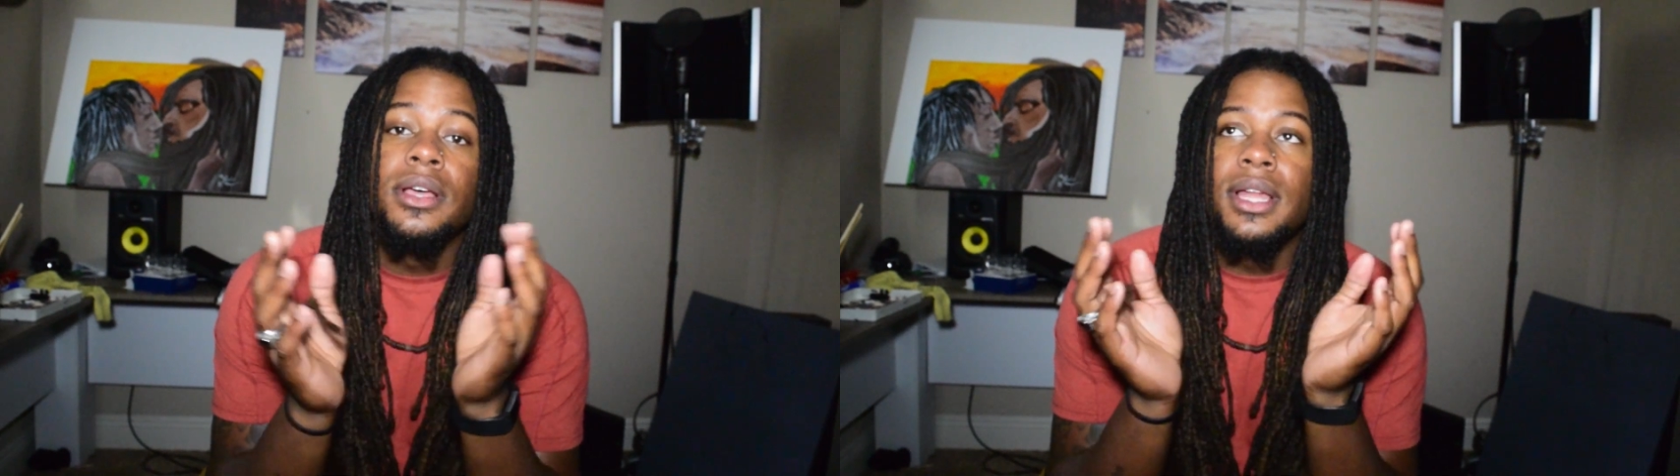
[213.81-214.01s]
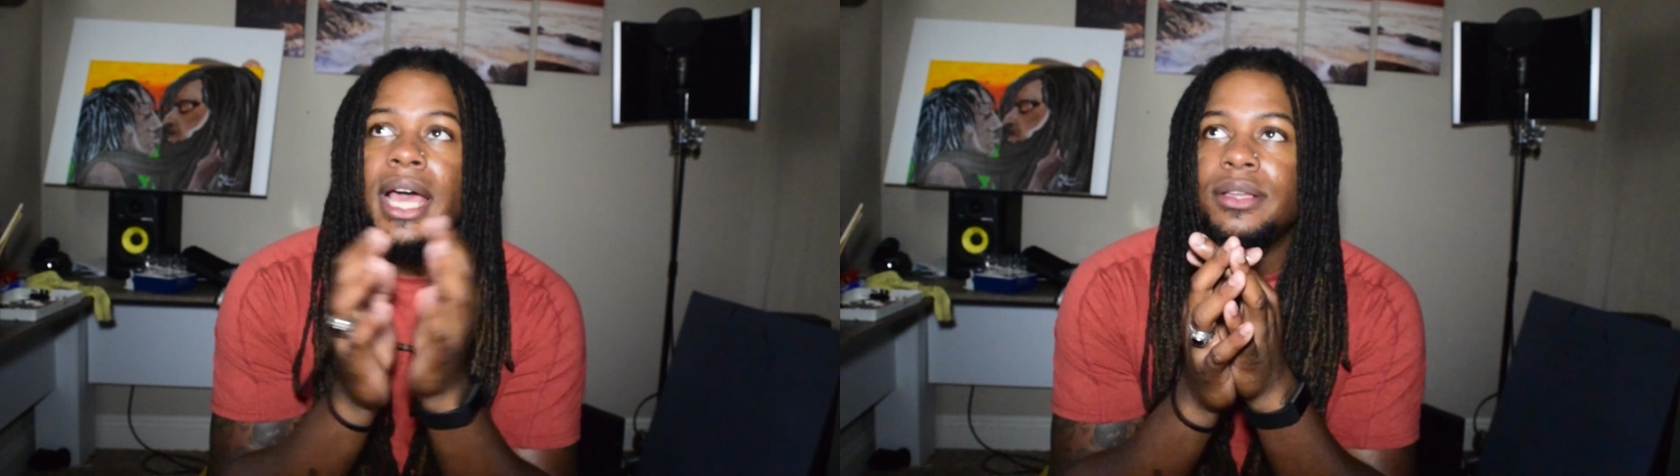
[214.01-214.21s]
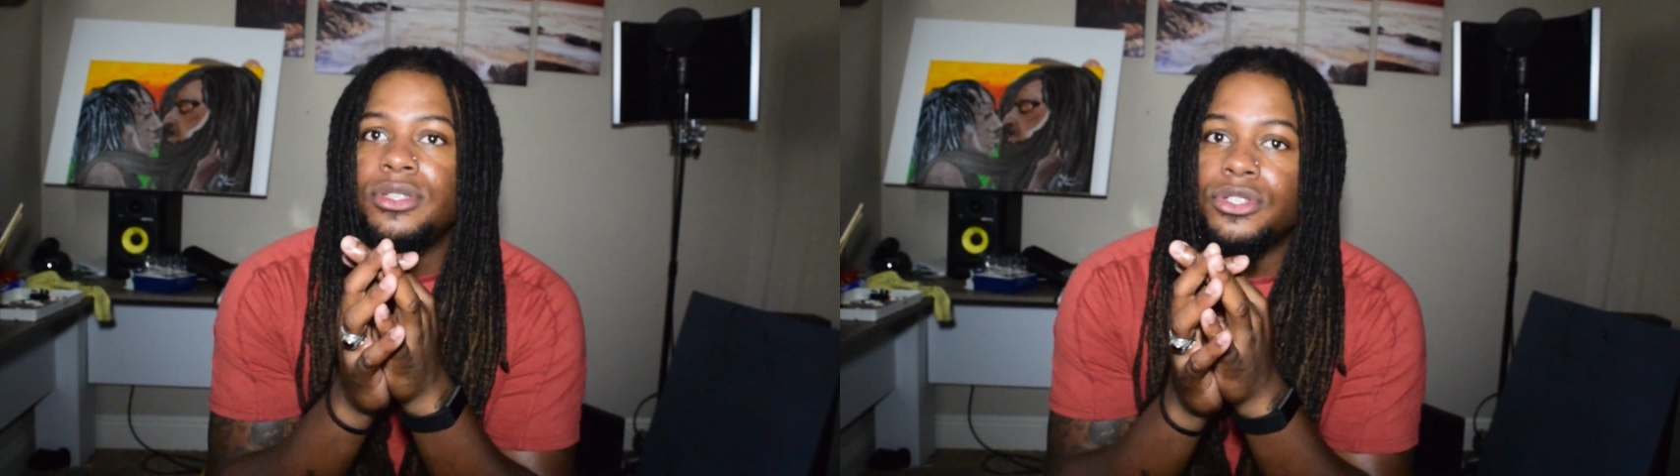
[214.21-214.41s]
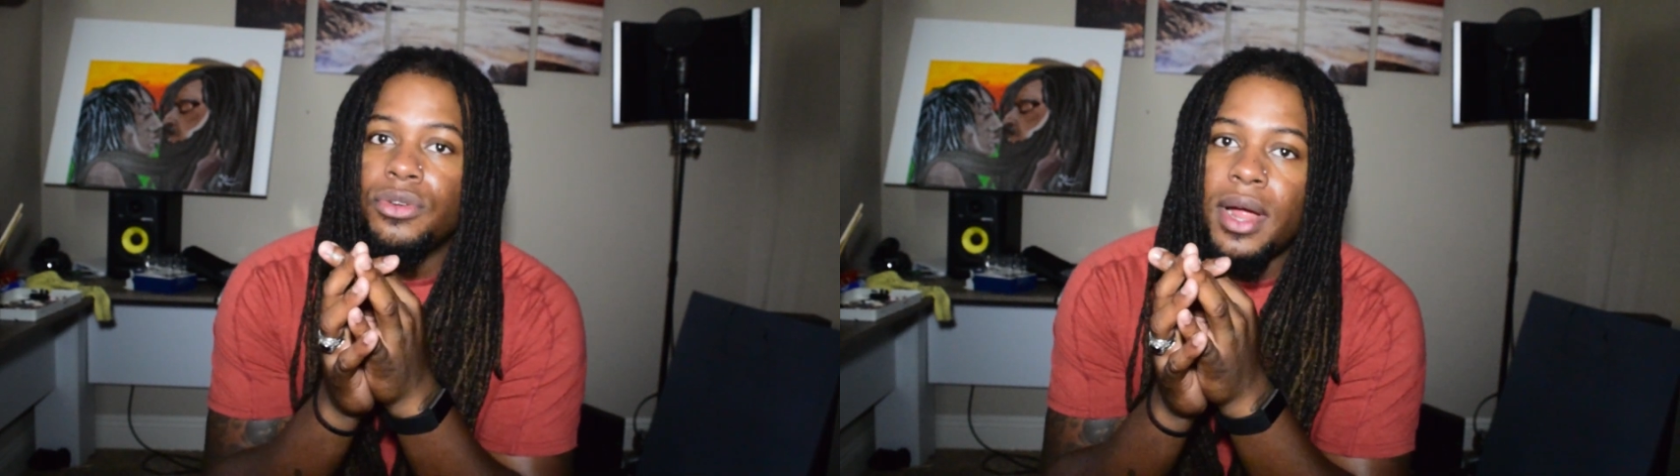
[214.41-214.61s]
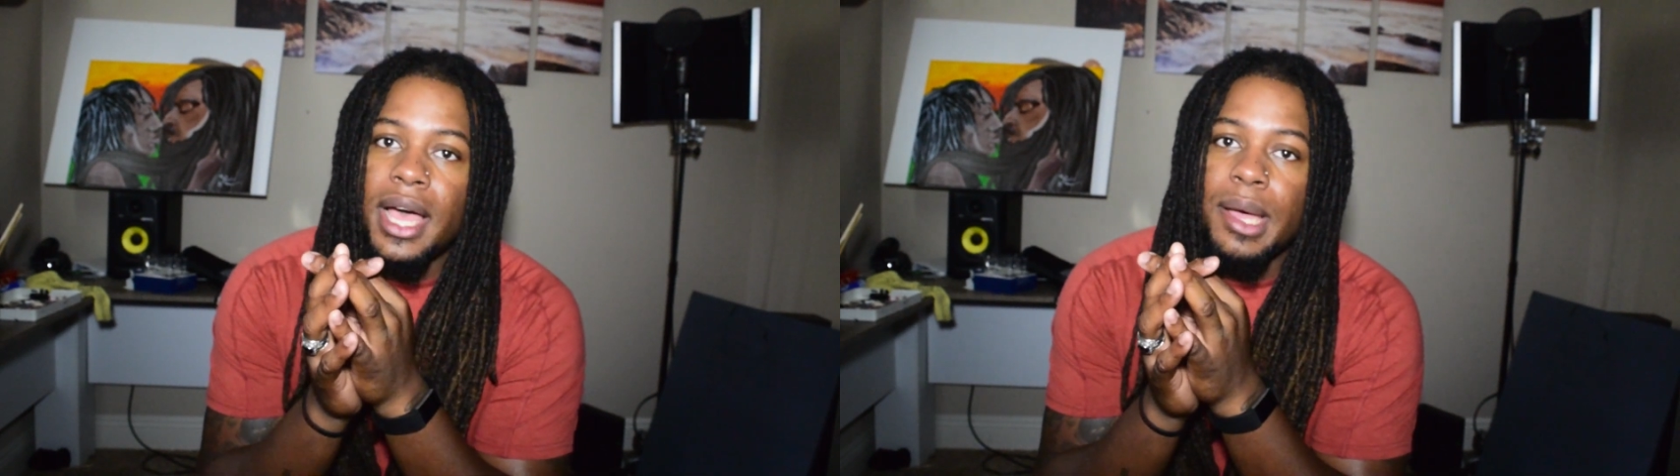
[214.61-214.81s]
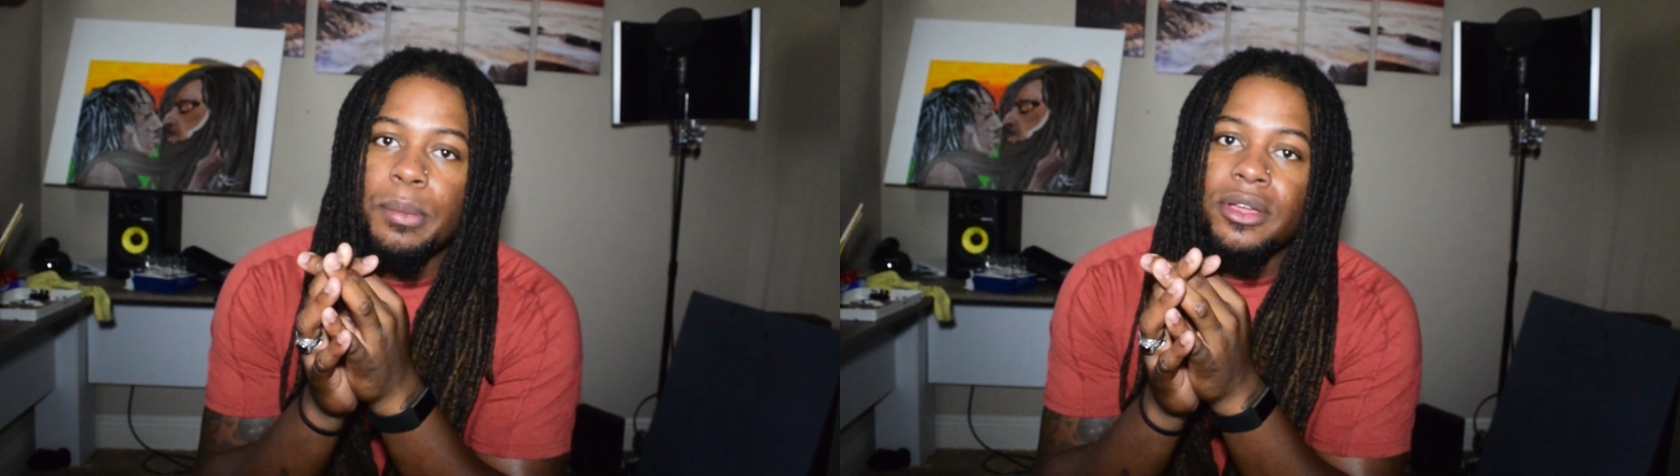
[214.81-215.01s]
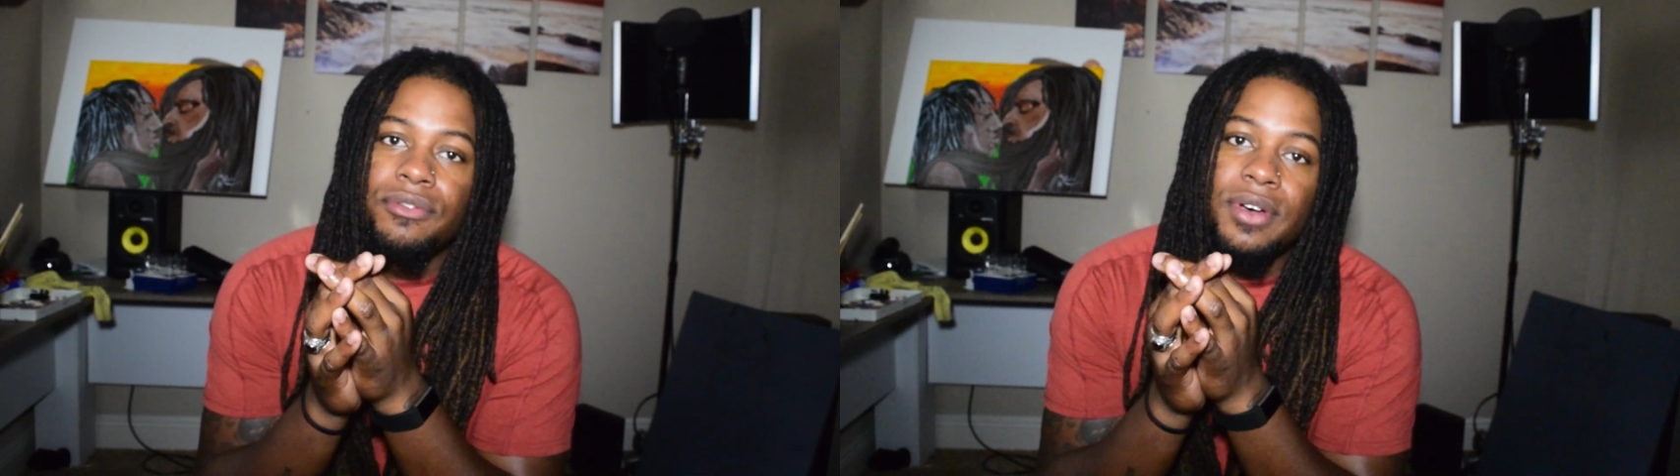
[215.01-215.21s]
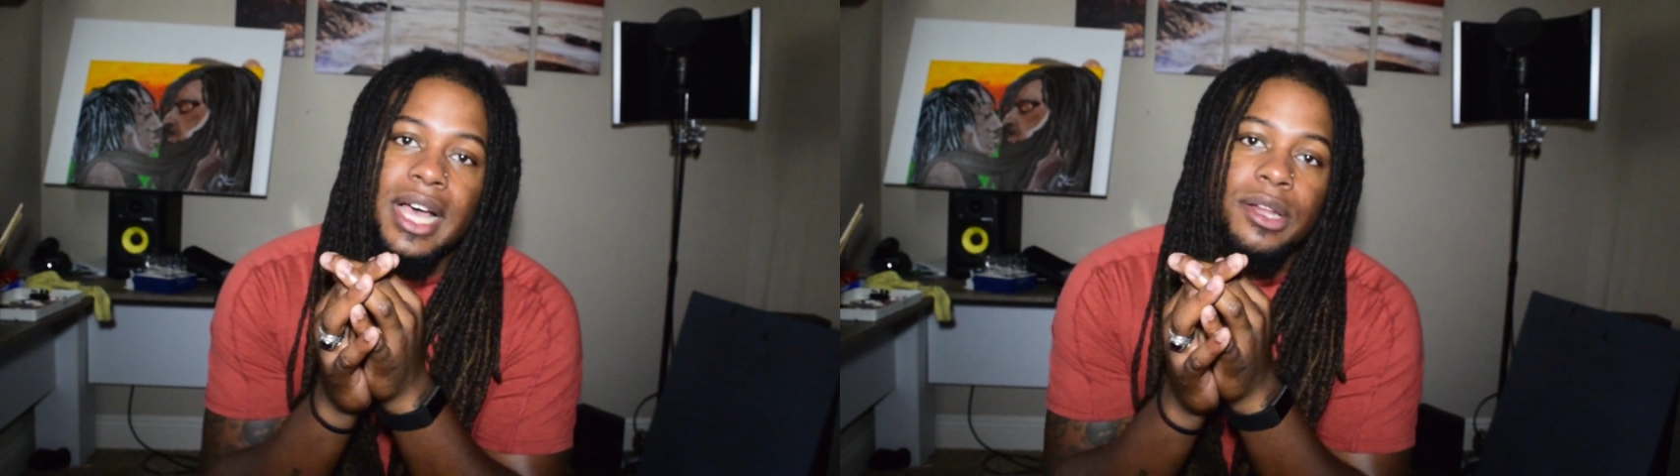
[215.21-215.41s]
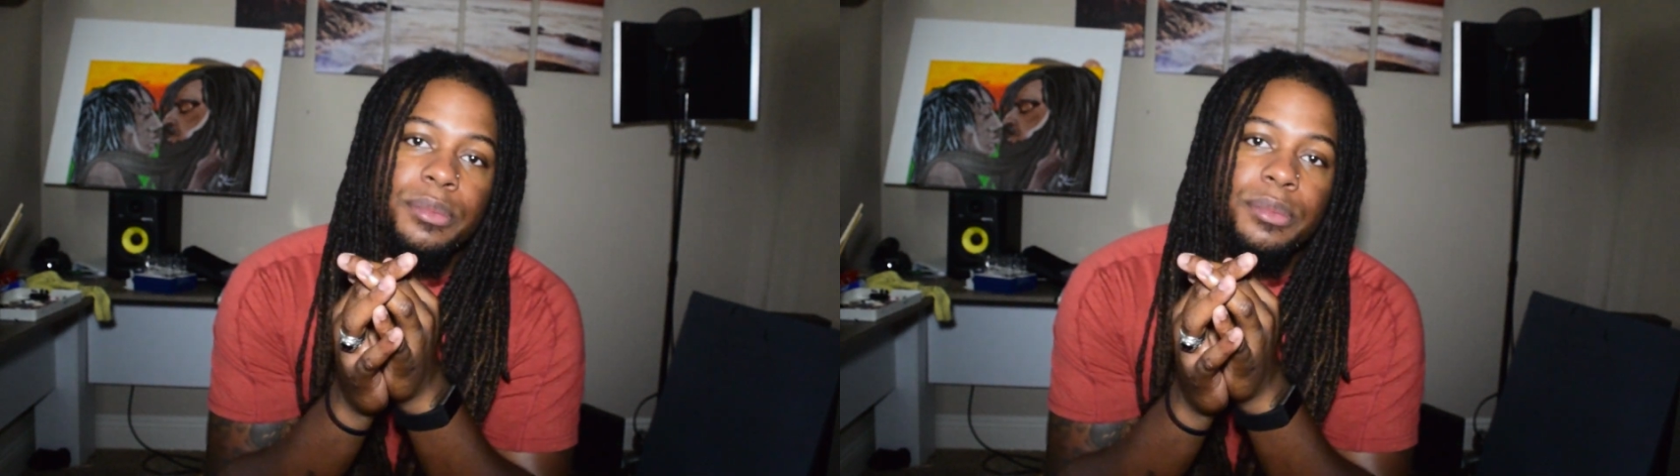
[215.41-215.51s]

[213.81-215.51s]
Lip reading: Like, subscribe, follow